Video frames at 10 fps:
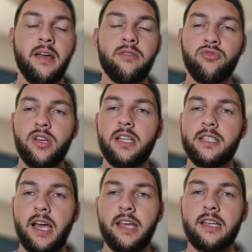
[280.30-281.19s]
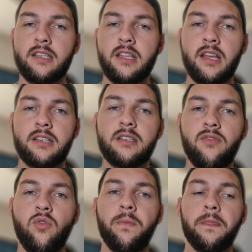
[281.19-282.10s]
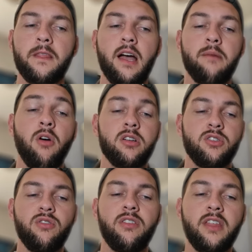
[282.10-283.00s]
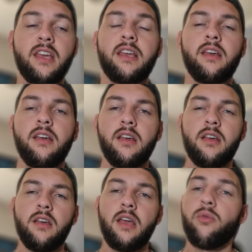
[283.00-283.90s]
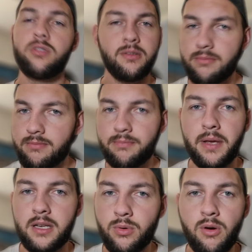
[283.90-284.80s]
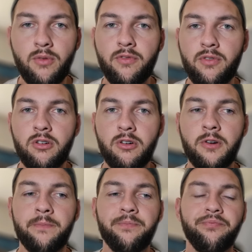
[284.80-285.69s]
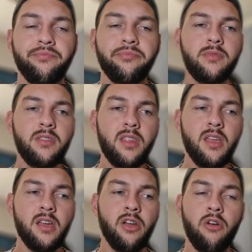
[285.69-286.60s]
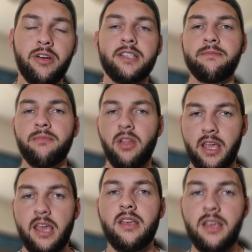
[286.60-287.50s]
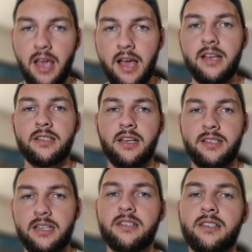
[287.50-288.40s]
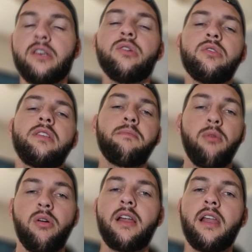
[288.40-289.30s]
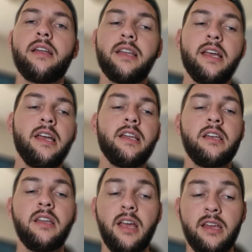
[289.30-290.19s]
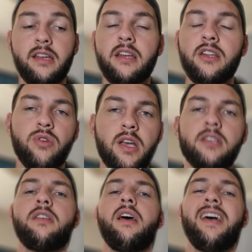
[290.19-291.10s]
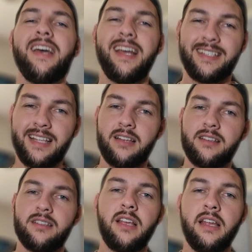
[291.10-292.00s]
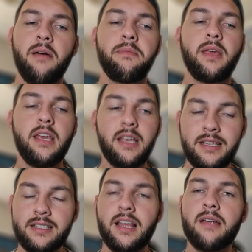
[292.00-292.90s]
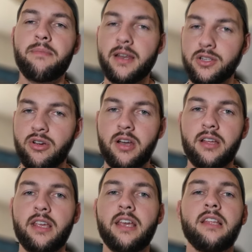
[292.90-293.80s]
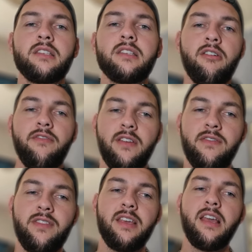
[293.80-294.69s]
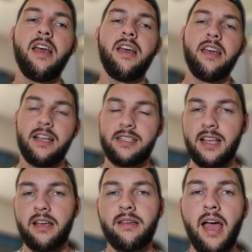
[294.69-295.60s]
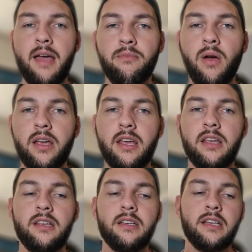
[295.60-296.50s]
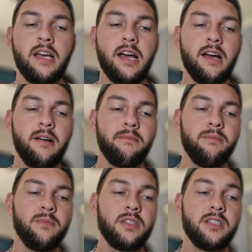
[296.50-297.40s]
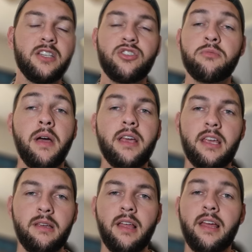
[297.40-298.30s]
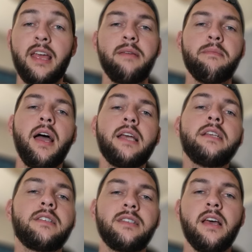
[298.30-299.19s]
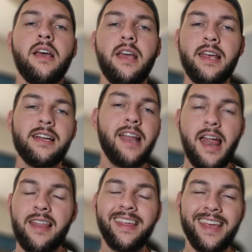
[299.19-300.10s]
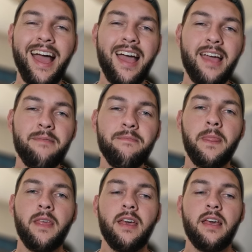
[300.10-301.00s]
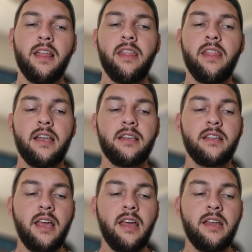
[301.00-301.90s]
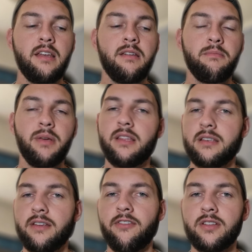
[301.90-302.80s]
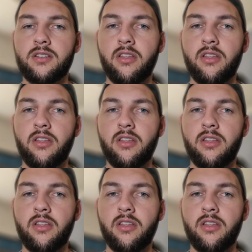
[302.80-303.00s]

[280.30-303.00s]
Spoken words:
and really take it to the next level. I do think he wasn't picked 12 for no reason. Like, he has a set of skills that Port Adelaide need and can address. It's that hit-up kick. It's that penetrating kick inside 50. It's that game-breaking decision-making that he makes in and out of the game that can be the difference, I